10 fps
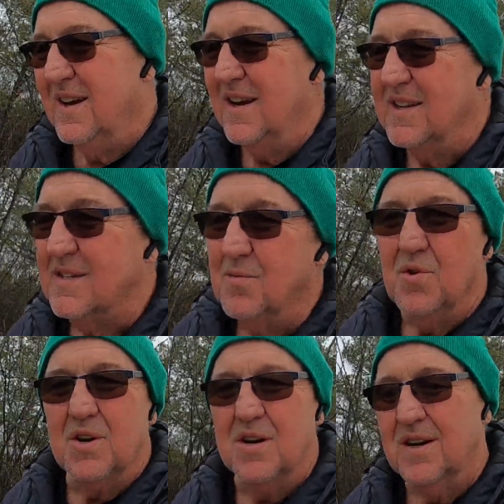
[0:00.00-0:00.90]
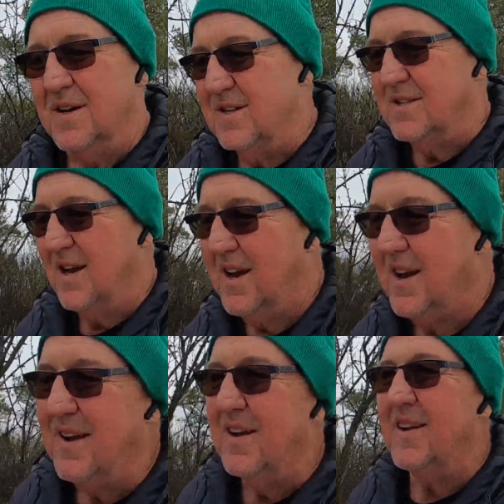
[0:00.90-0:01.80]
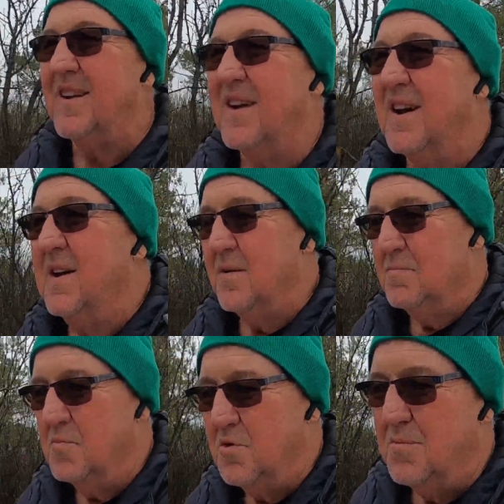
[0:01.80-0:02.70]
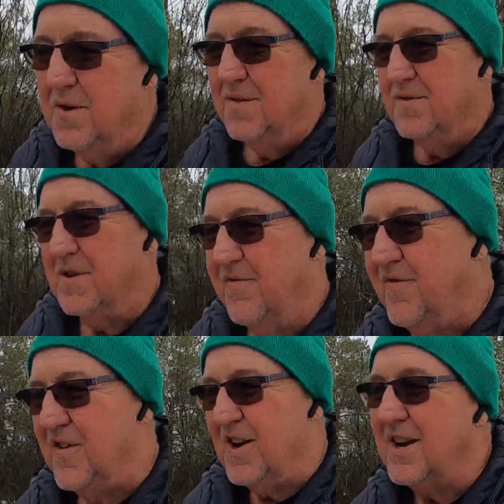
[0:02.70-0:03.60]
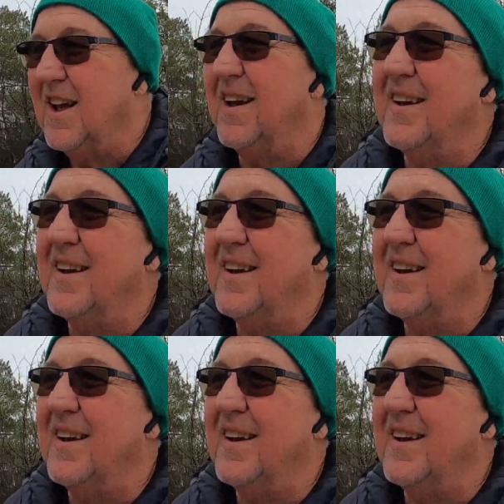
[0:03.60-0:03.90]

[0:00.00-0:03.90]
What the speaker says: He has to work on his movement of his feet